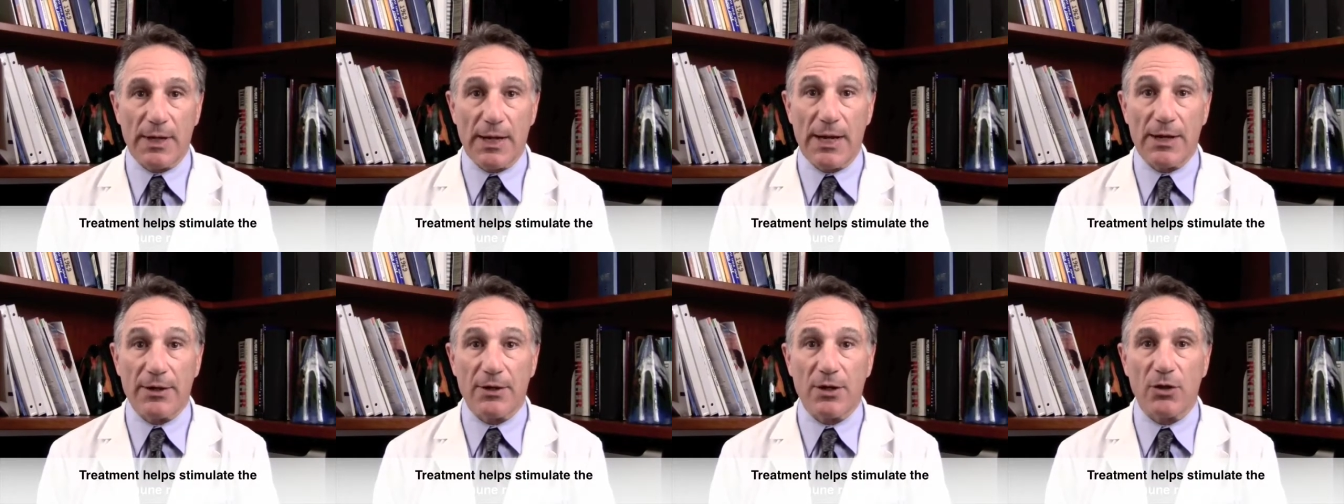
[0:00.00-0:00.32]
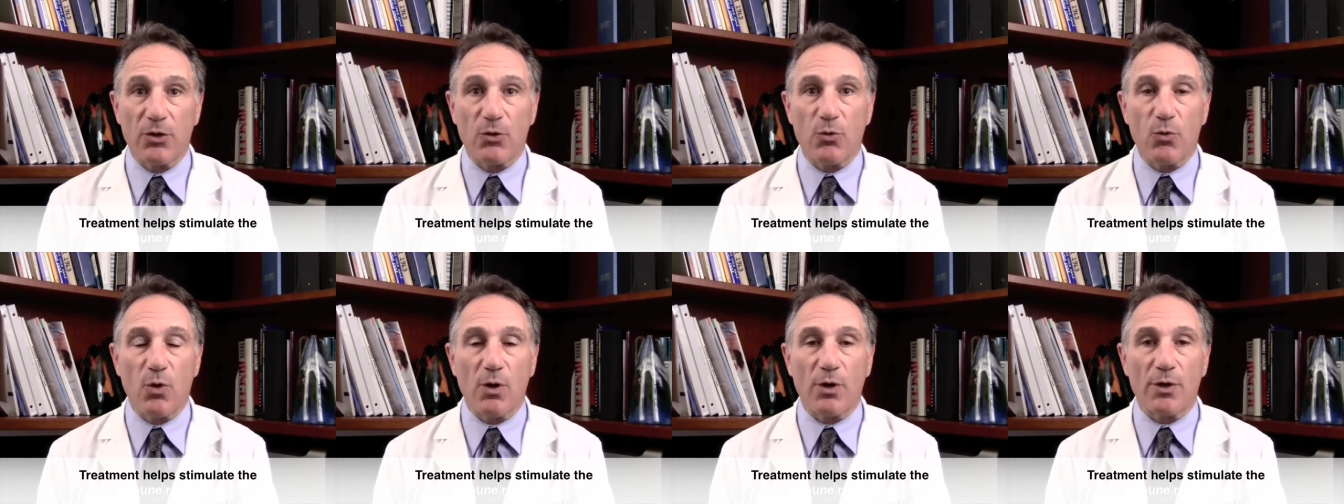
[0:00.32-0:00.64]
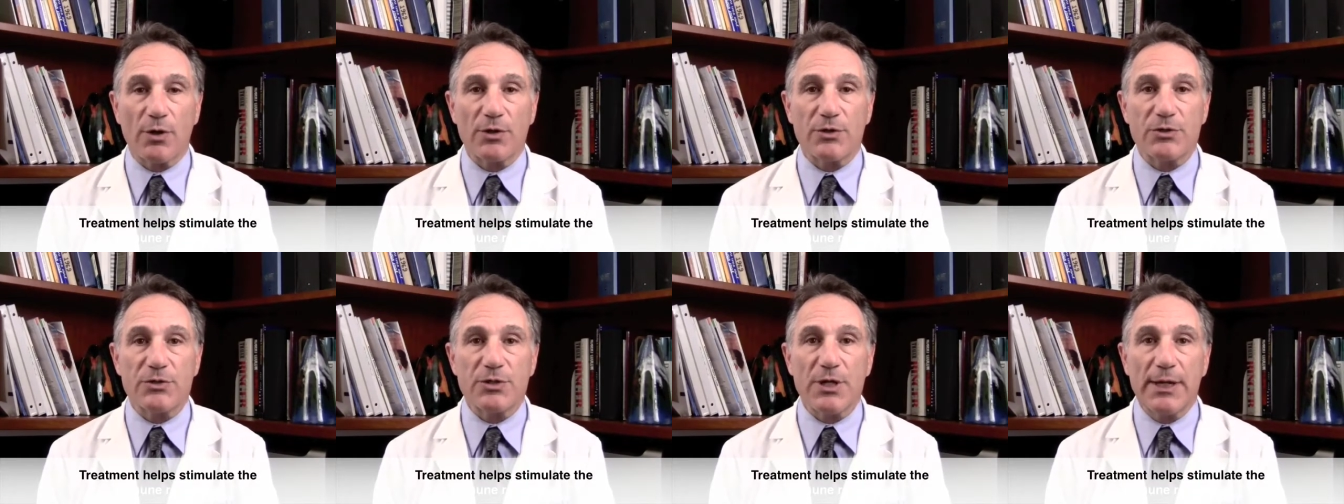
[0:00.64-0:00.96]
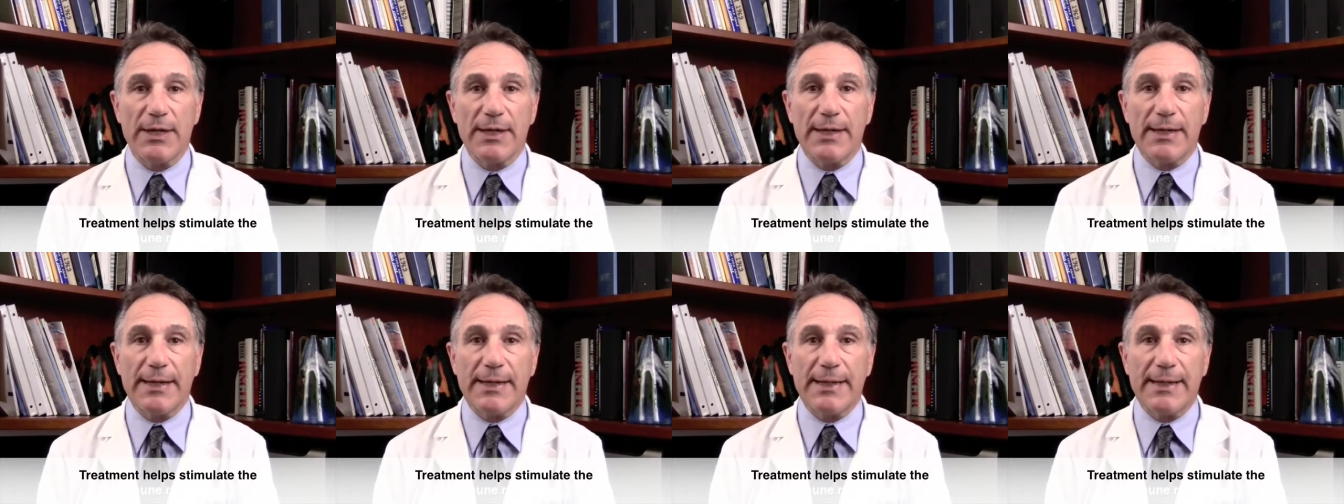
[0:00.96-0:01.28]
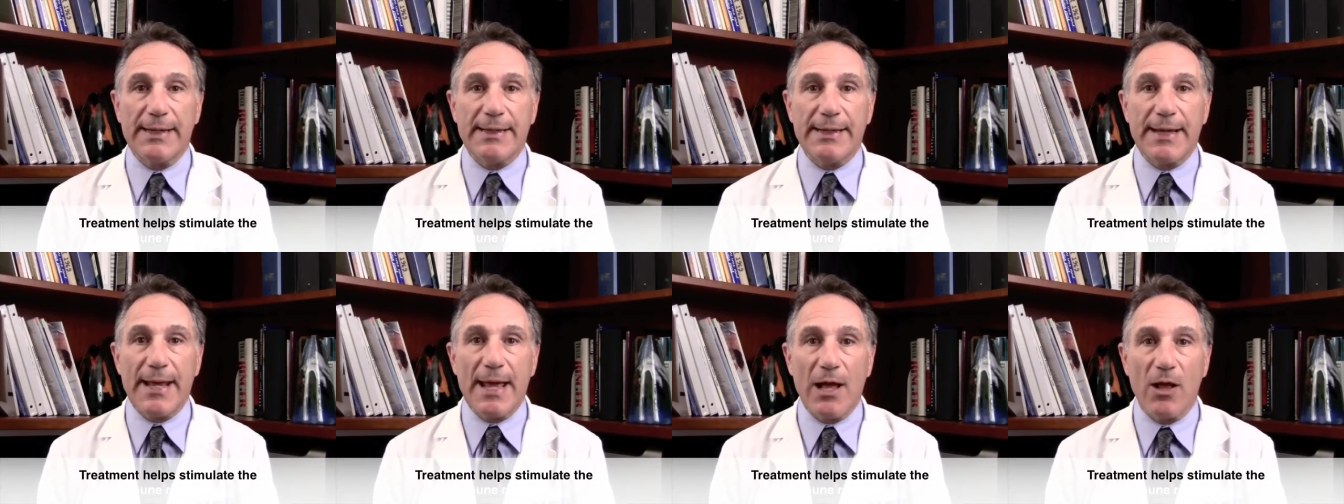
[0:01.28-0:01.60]
In other words,
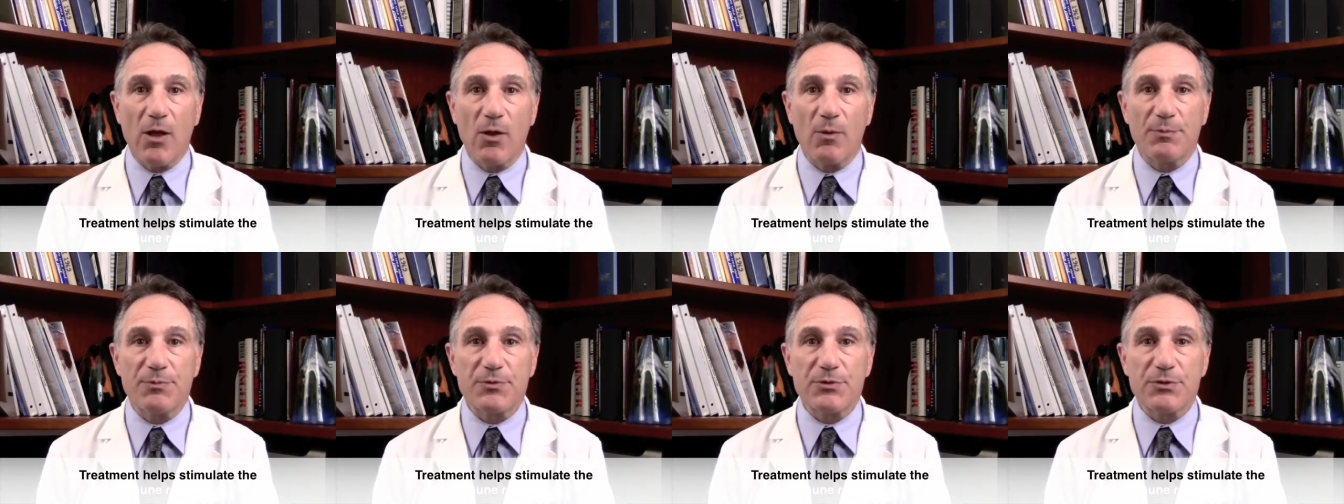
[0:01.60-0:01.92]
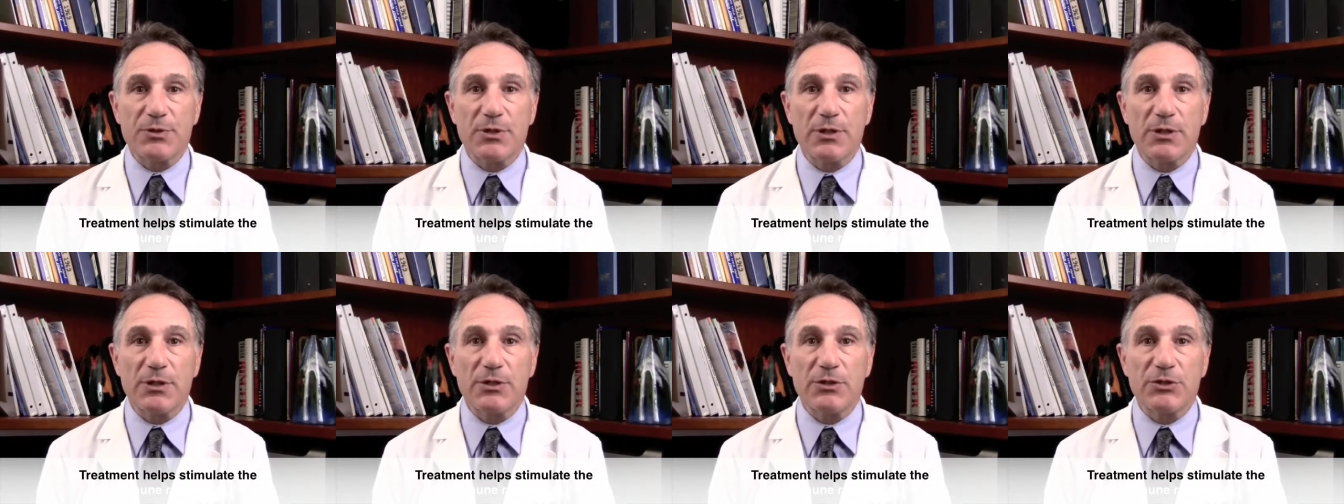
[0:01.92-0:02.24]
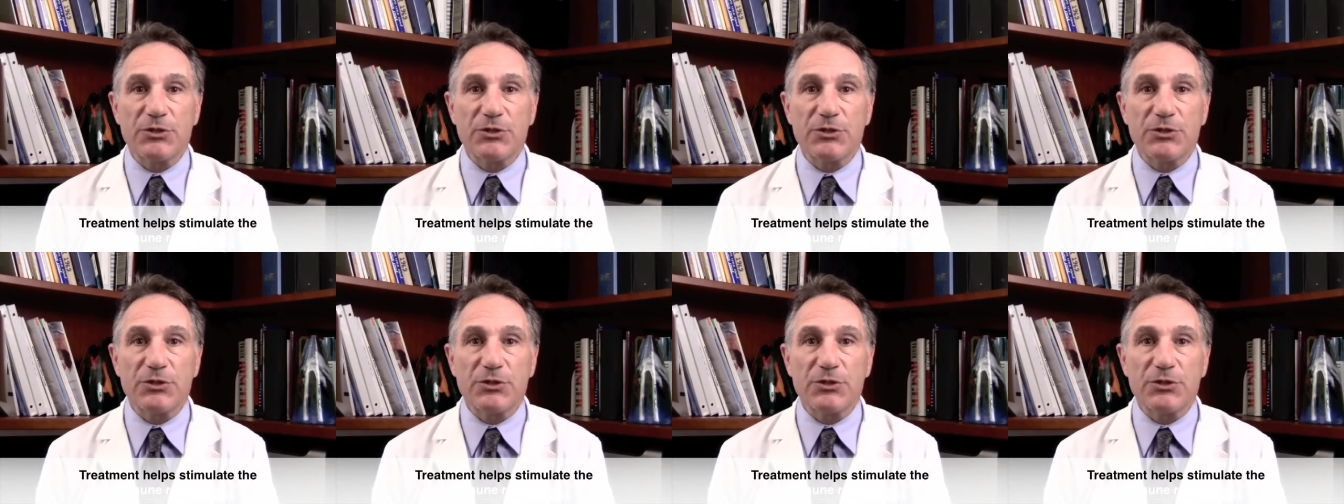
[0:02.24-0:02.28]
it helps